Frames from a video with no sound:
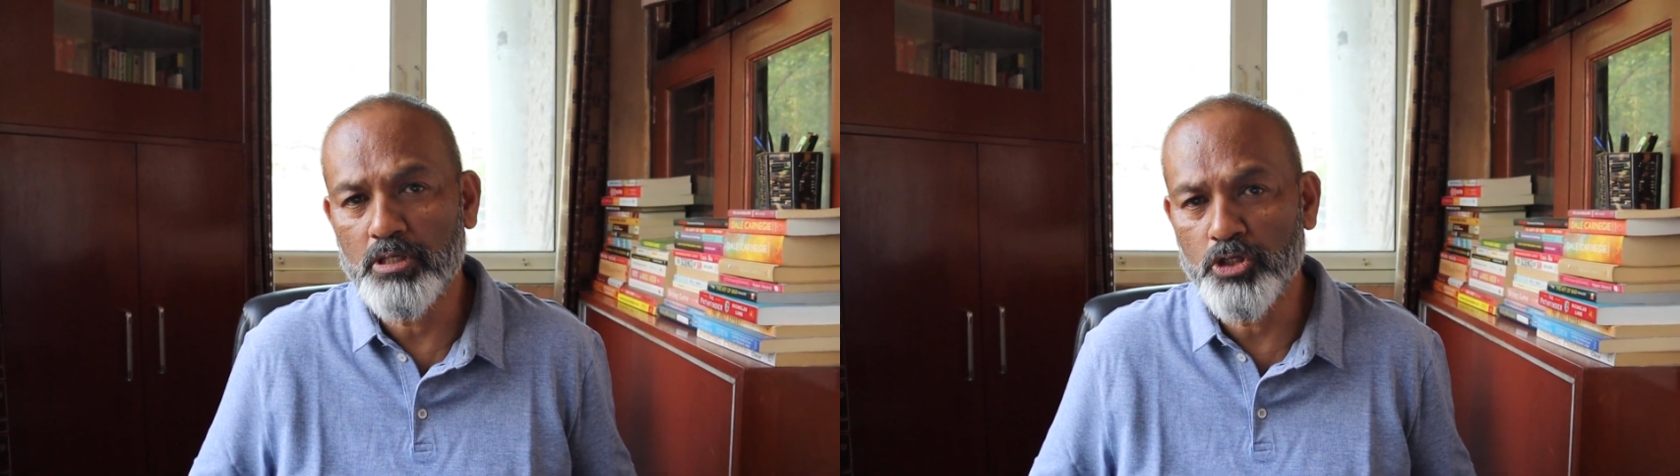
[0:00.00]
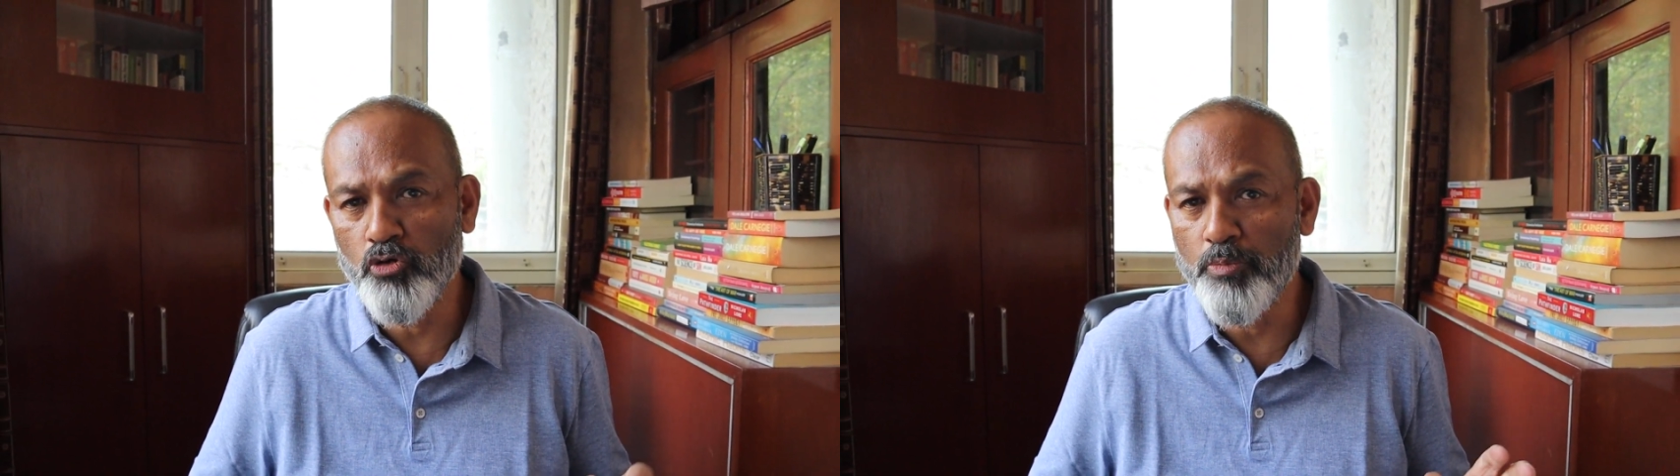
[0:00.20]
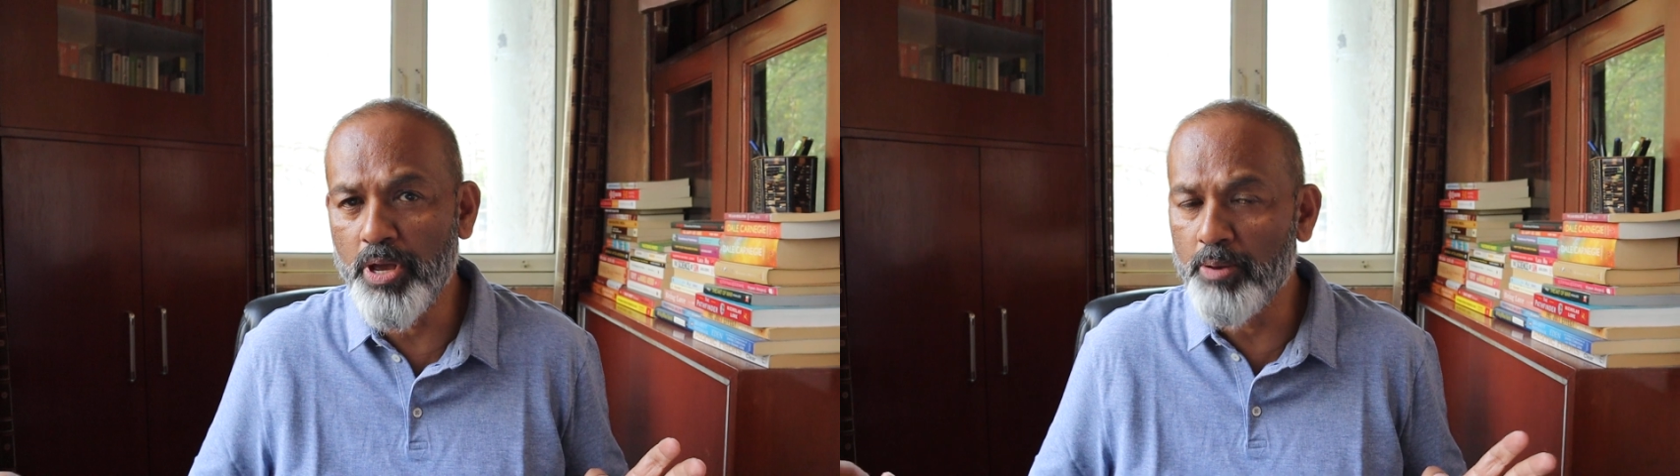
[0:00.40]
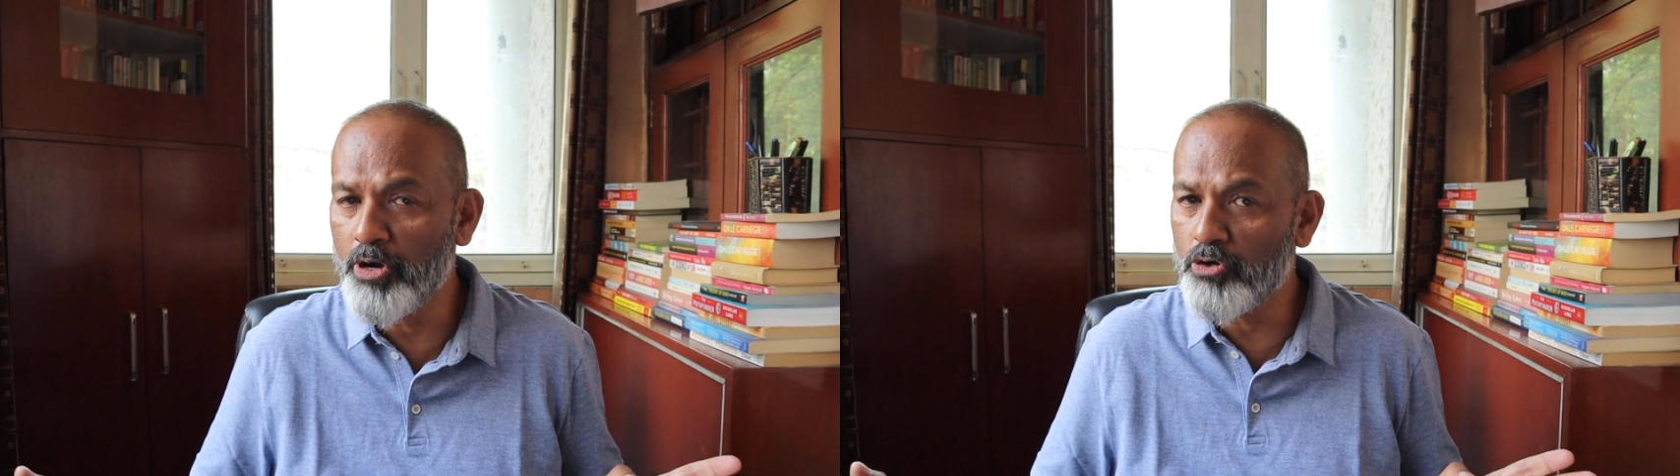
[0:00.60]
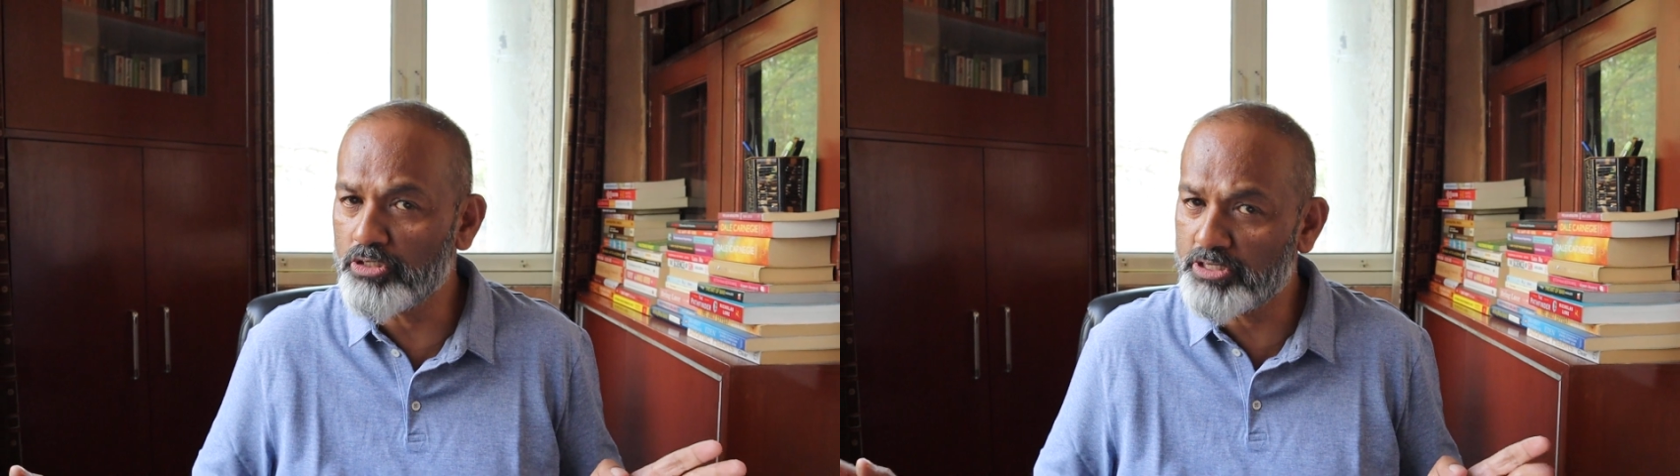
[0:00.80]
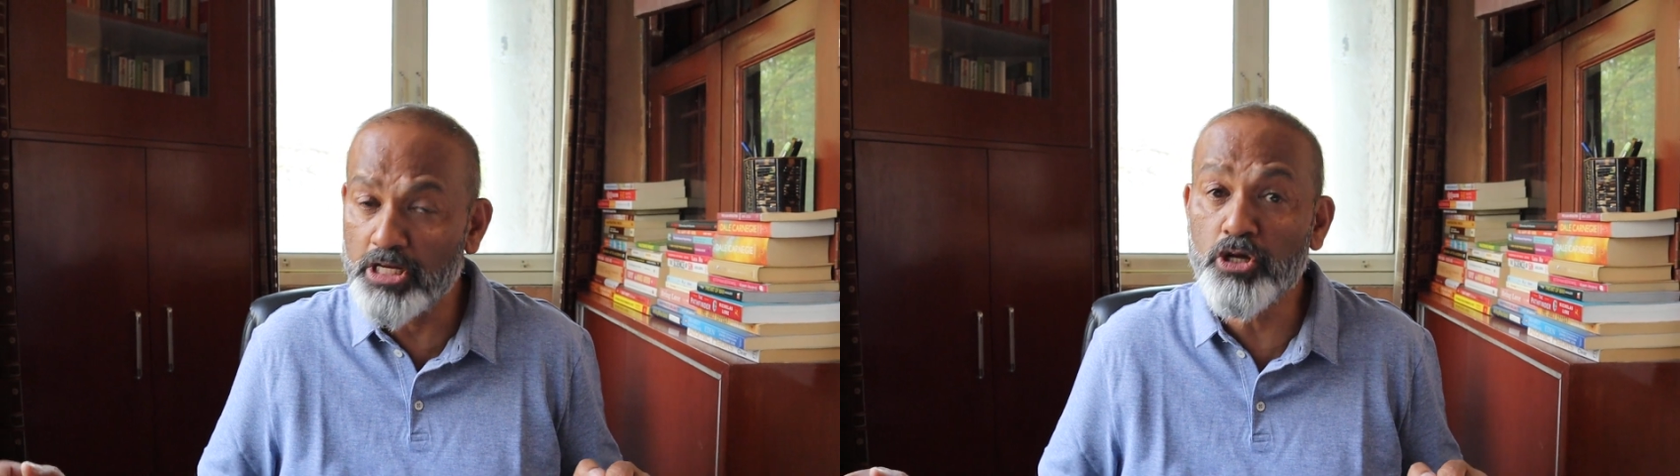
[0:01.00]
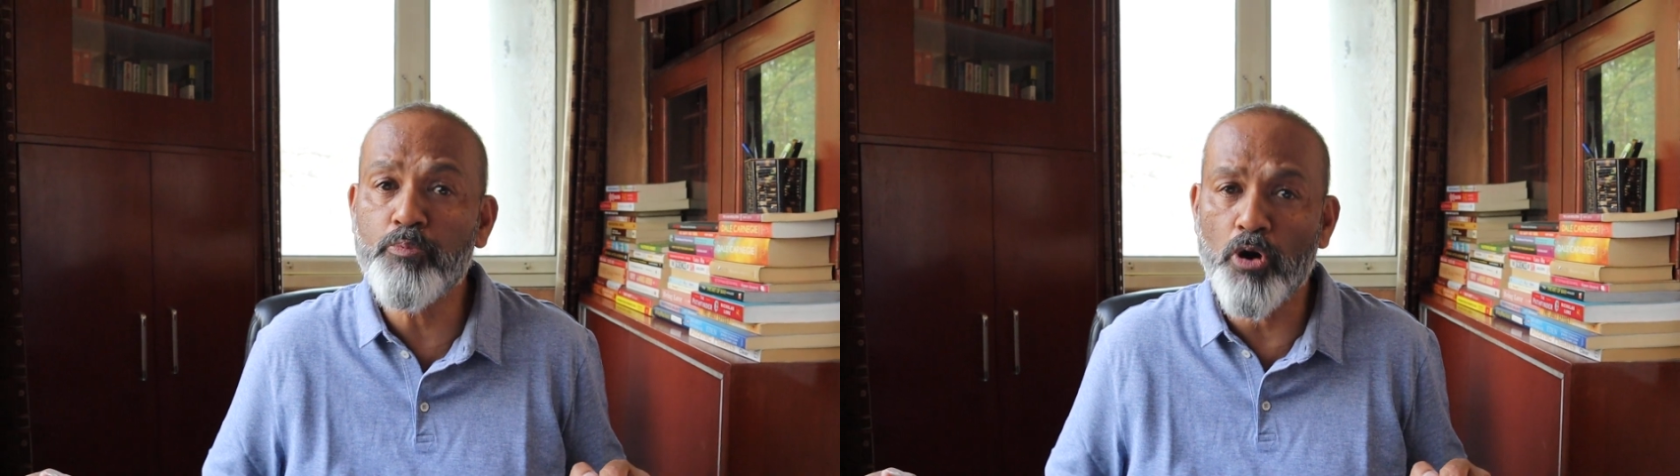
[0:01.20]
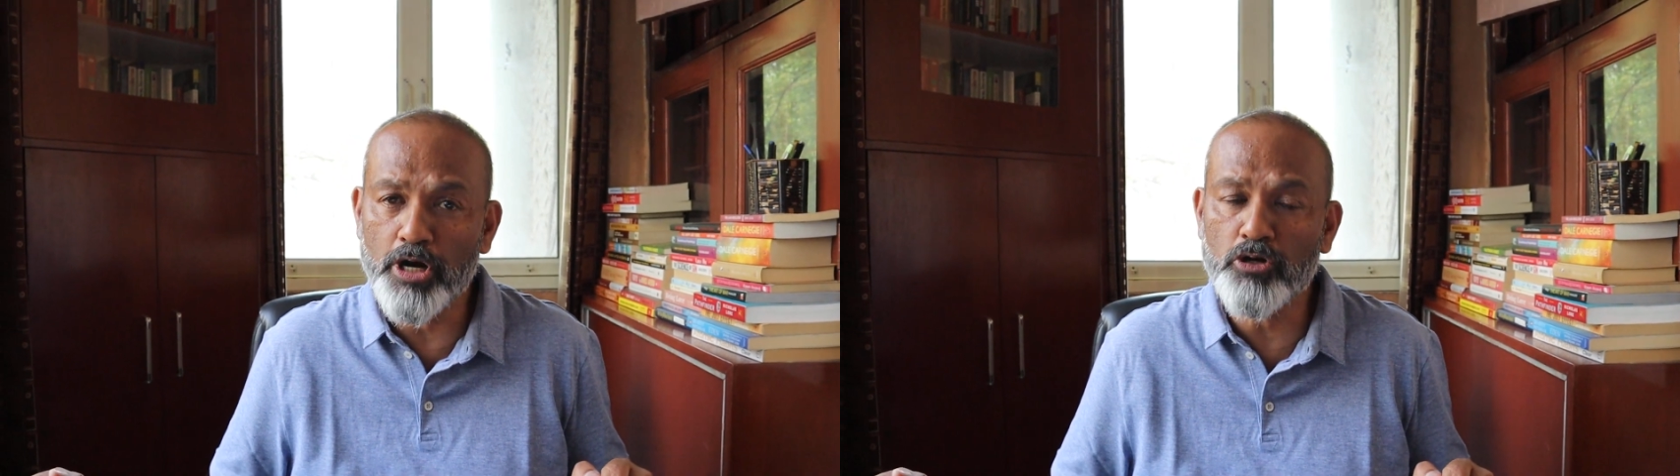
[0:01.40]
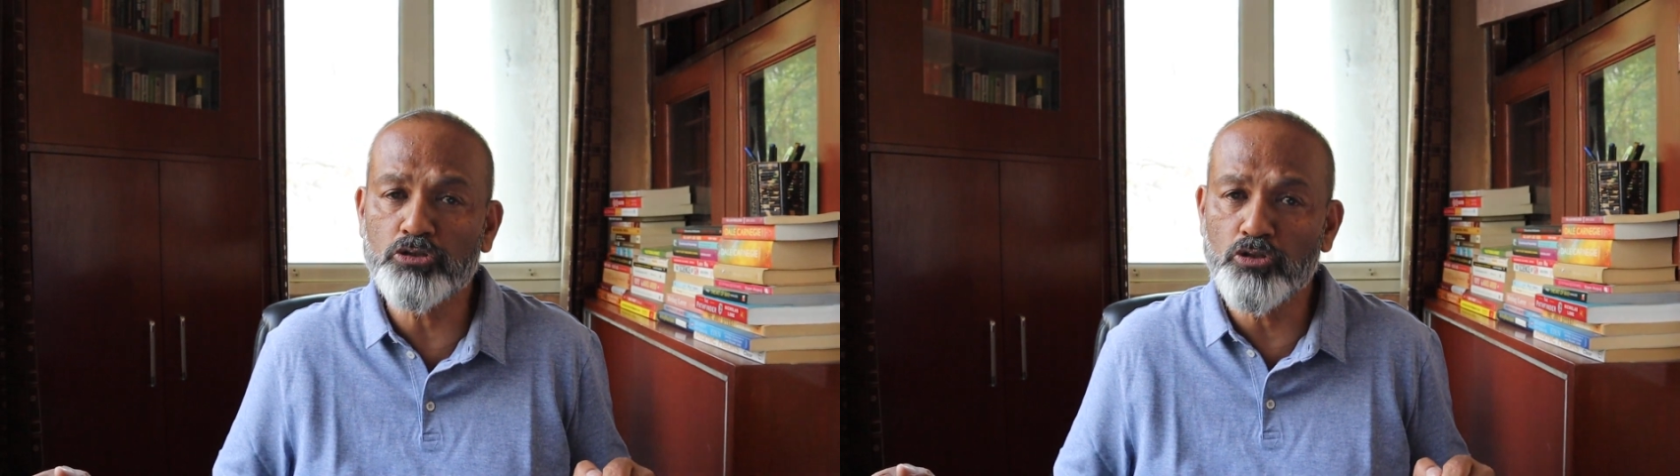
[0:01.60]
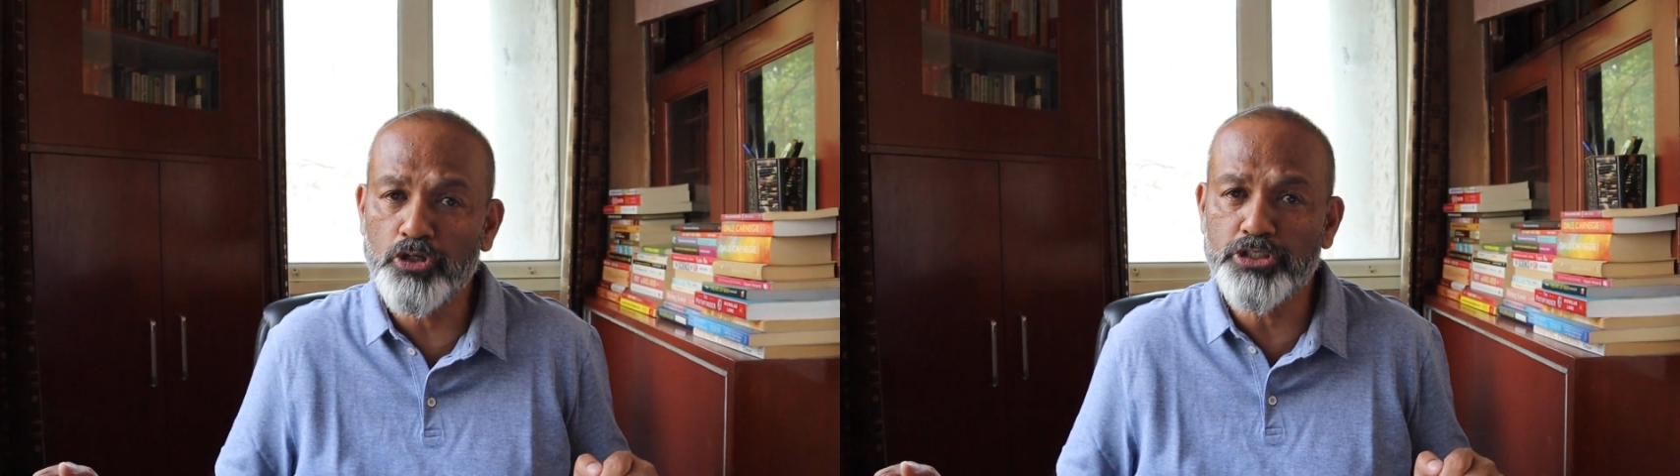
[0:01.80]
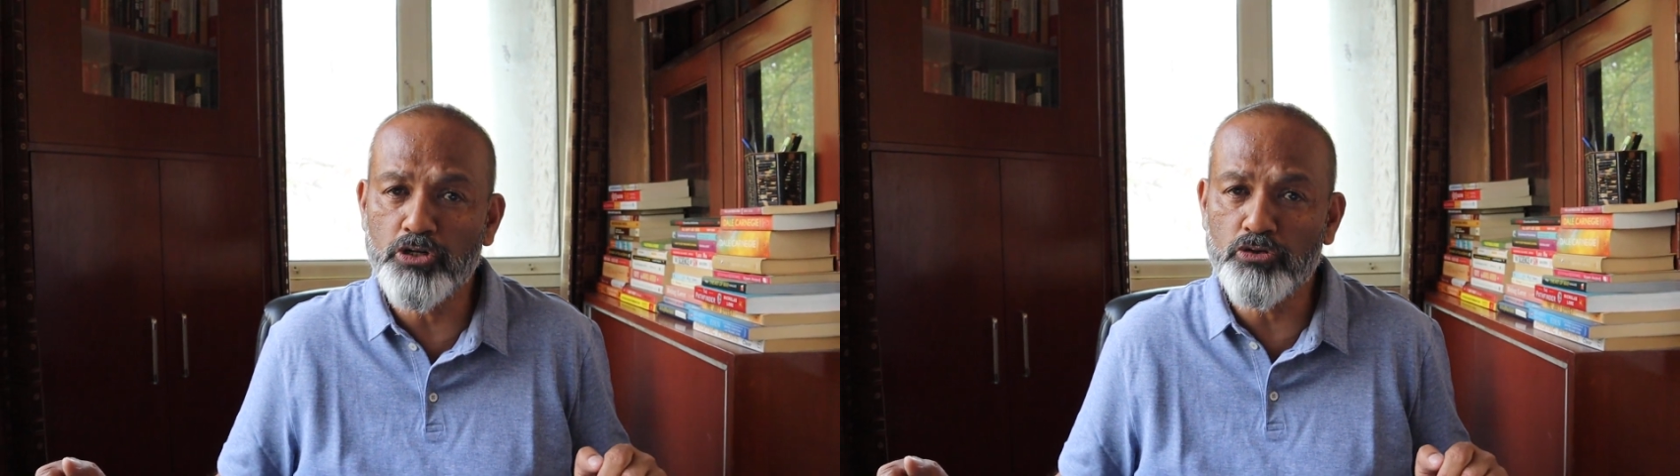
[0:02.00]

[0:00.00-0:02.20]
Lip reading: You would be able to sell your product or solution